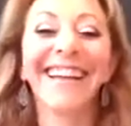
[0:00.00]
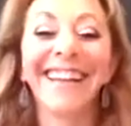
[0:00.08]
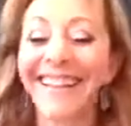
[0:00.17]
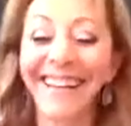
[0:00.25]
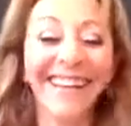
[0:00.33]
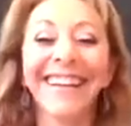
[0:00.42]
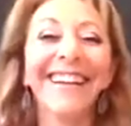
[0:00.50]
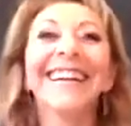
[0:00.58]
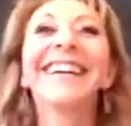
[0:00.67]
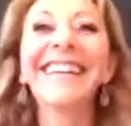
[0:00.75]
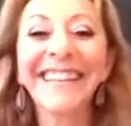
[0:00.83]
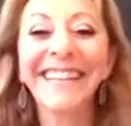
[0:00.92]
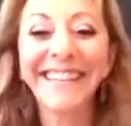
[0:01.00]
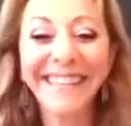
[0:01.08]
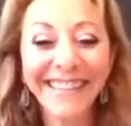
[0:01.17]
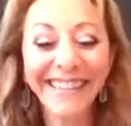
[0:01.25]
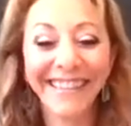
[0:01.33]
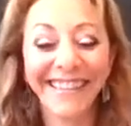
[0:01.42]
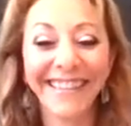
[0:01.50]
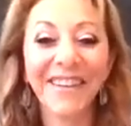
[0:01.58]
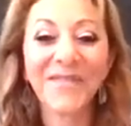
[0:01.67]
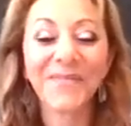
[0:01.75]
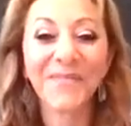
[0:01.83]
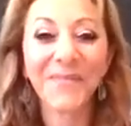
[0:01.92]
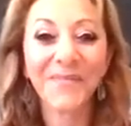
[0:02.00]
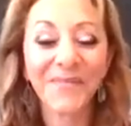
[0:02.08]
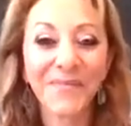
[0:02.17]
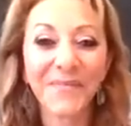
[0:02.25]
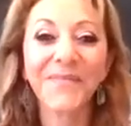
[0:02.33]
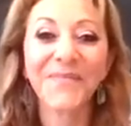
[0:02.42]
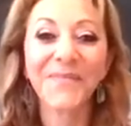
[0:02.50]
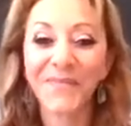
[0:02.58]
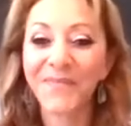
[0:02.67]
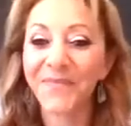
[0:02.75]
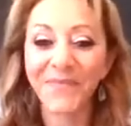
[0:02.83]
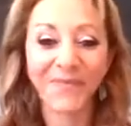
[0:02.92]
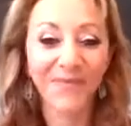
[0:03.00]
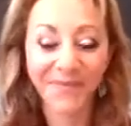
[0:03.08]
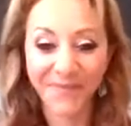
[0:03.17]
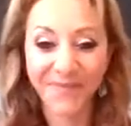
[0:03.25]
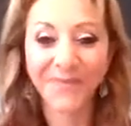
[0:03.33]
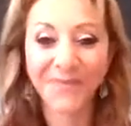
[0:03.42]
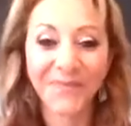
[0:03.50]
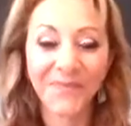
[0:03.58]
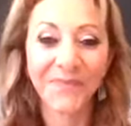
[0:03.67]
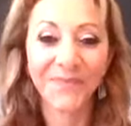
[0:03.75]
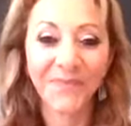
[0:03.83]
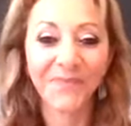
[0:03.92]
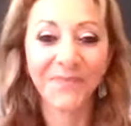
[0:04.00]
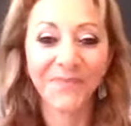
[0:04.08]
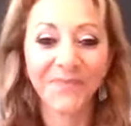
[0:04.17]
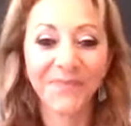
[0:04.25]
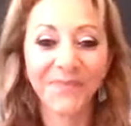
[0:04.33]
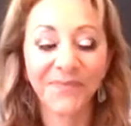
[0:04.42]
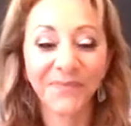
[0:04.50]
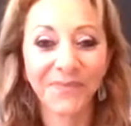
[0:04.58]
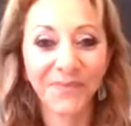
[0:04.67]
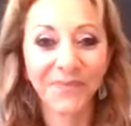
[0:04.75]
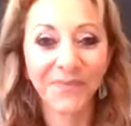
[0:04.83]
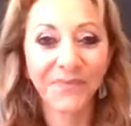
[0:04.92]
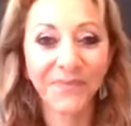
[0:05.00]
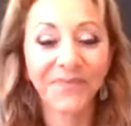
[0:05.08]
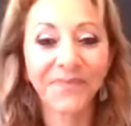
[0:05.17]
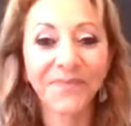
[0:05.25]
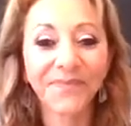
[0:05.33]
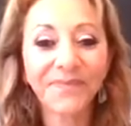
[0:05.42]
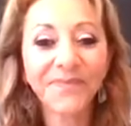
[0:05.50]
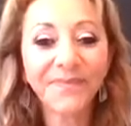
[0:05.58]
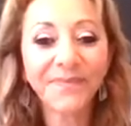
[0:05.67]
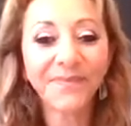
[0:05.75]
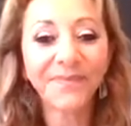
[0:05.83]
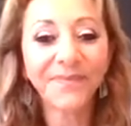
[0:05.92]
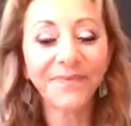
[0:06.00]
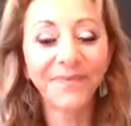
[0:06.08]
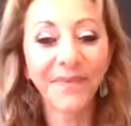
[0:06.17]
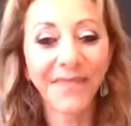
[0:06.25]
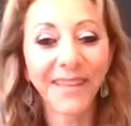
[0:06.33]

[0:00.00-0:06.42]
(silent)